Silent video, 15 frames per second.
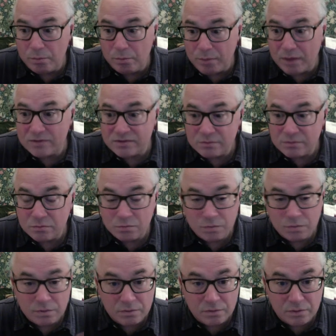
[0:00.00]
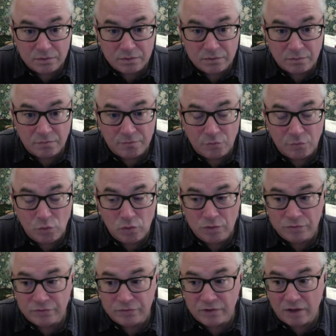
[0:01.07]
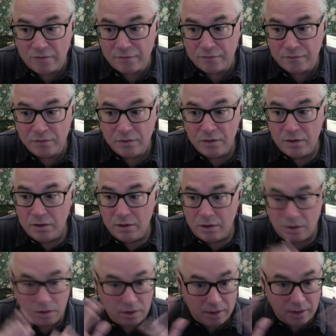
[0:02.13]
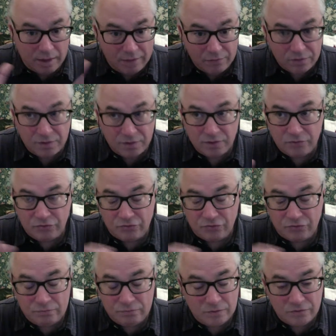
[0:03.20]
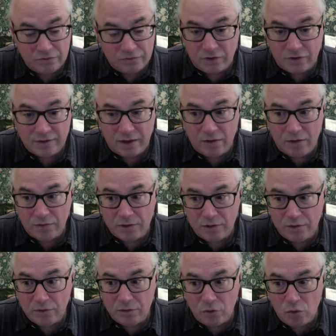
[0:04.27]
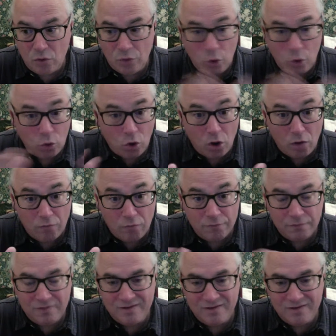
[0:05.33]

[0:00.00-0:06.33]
buy some some food and stuff. Uh, everything's sh shut down here. No, no golf.